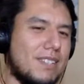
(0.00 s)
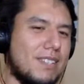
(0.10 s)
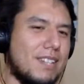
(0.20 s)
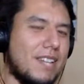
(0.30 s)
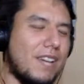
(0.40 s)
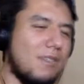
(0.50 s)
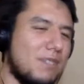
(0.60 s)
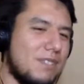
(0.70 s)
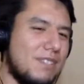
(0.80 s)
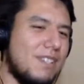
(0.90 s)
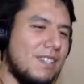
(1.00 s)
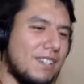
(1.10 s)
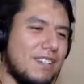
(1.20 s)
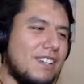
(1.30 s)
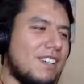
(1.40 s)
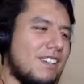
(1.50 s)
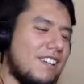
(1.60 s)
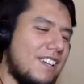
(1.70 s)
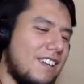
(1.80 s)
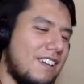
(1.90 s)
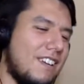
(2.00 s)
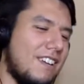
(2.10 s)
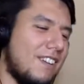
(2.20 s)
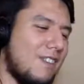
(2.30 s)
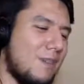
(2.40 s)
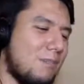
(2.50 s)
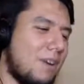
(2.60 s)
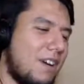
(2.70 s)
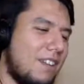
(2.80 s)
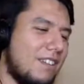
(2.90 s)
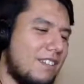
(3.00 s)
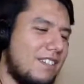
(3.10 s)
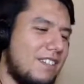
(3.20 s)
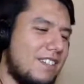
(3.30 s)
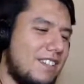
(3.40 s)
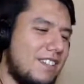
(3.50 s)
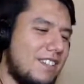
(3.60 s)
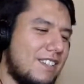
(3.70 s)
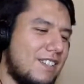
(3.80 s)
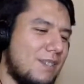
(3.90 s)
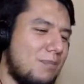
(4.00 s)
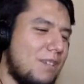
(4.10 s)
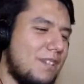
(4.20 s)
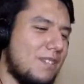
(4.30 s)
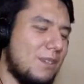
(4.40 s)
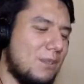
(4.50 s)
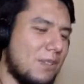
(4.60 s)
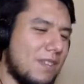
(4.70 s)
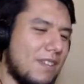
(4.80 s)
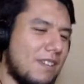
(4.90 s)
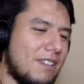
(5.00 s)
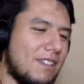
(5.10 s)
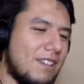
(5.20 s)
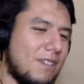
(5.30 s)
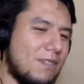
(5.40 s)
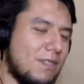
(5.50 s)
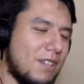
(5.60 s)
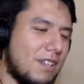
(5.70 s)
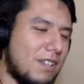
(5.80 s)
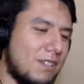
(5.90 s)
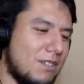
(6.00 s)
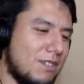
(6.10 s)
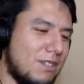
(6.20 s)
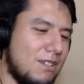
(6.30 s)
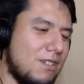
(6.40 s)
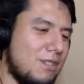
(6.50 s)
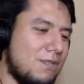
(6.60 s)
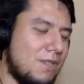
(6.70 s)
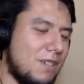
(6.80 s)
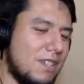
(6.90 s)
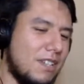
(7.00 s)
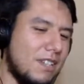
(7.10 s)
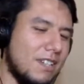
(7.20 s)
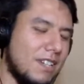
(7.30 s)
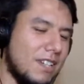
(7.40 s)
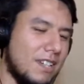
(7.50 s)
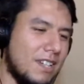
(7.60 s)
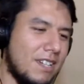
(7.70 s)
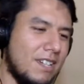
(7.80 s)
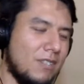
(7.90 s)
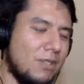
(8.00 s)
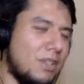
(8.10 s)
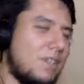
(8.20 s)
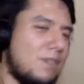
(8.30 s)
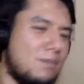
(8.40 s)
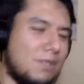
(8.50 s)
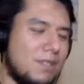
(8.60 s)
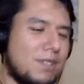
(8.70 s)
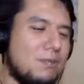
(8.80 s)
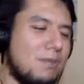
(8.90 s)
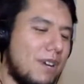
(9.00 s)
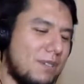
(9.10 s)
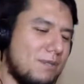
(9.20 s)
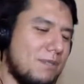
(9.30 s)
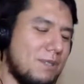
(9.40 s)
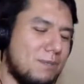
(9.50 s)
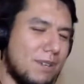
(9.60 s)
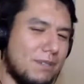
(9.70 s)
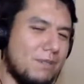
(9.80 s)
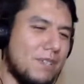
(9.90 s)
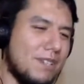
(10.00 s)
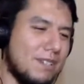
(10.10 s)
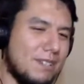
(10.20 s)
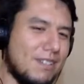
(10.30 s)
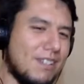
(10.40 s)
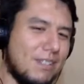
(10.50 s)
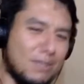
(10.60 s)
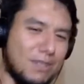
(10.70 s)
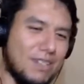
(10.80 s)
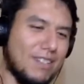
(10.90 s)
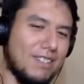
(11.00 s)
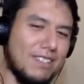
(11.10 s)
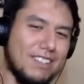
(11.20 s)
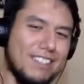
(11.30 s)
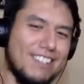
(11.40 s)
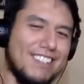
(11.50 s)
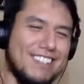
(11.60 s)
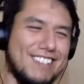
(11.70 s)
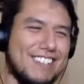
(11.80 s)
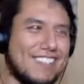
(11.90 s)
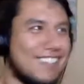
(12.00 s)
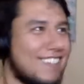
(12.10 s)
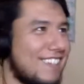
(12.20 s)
like every scene and cut in that pilot could be its own thing. Like, I feel like they're just funny. Well, except for the breastfeeding scene, I don't really like that. Like,